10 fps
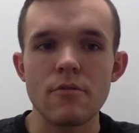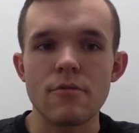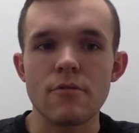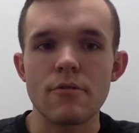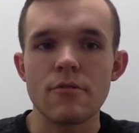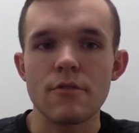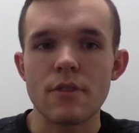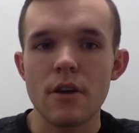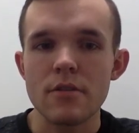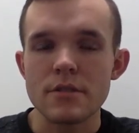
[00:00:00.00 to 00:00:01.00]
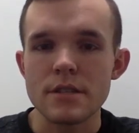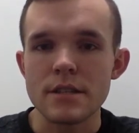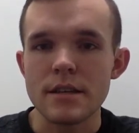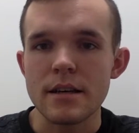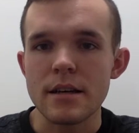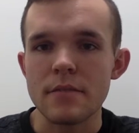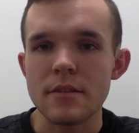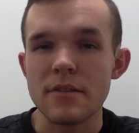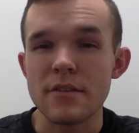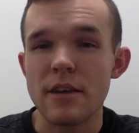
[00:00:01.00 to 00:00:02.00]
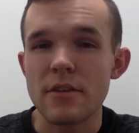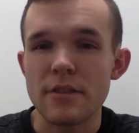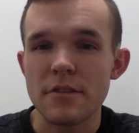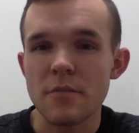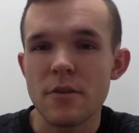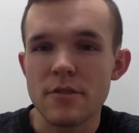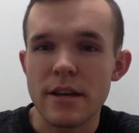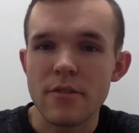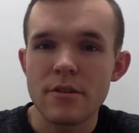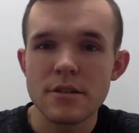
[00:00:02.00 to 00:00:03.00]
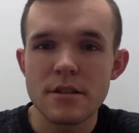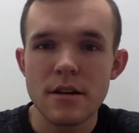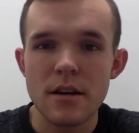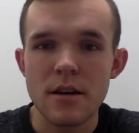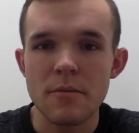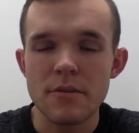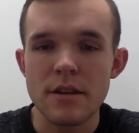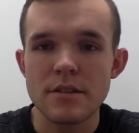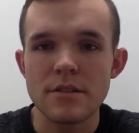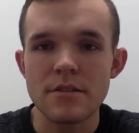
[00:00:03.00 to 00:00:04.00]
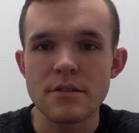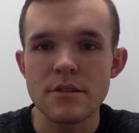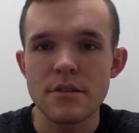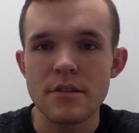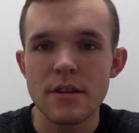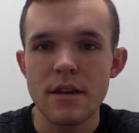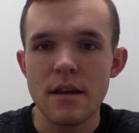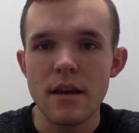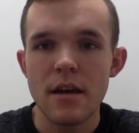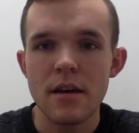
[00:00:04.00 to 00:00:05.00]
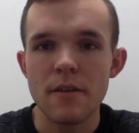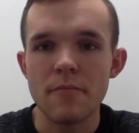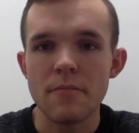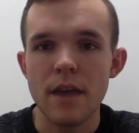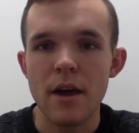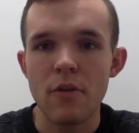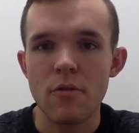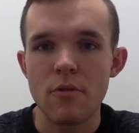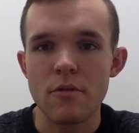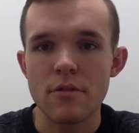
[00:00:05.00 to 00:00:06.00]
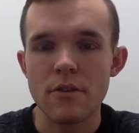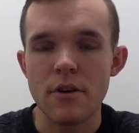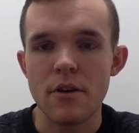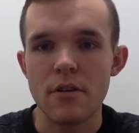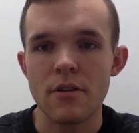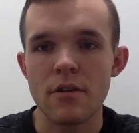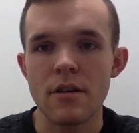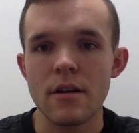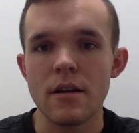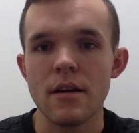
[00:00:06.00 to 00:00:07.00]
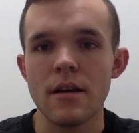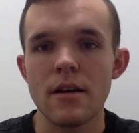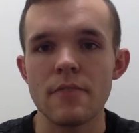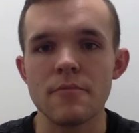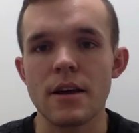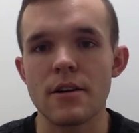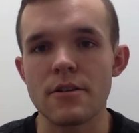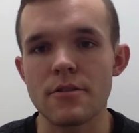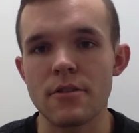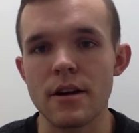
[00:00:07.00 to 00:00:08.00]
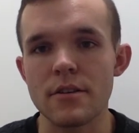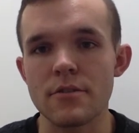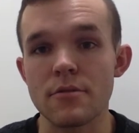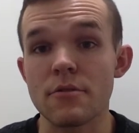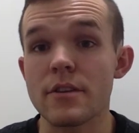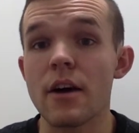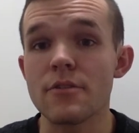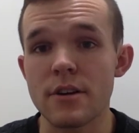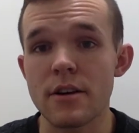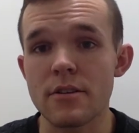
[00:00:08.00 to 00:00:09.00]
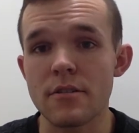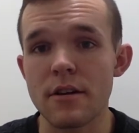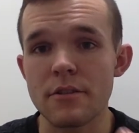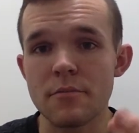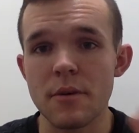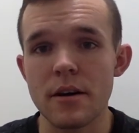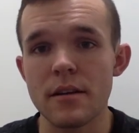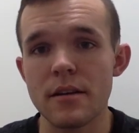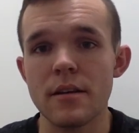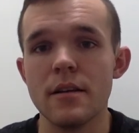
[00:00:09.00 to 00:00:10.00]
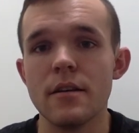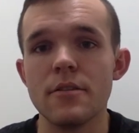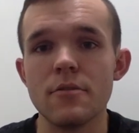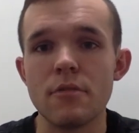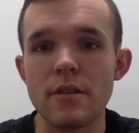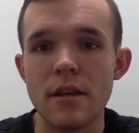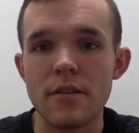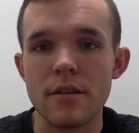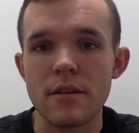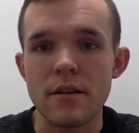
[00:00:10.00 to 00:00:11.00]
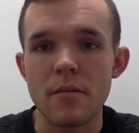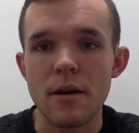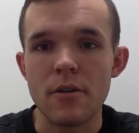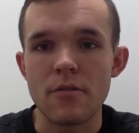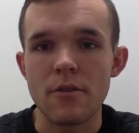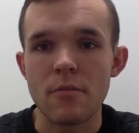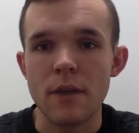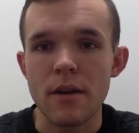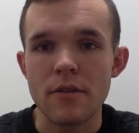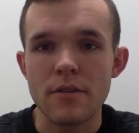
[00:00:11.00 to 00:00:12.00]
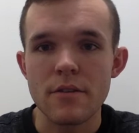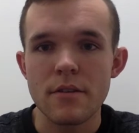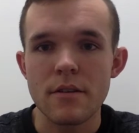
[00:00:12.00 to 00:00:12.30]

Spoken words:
first, phonology is a sound system of language, essentially just how words are characterized, or sounds are characterized by the way that they come out of our mouths,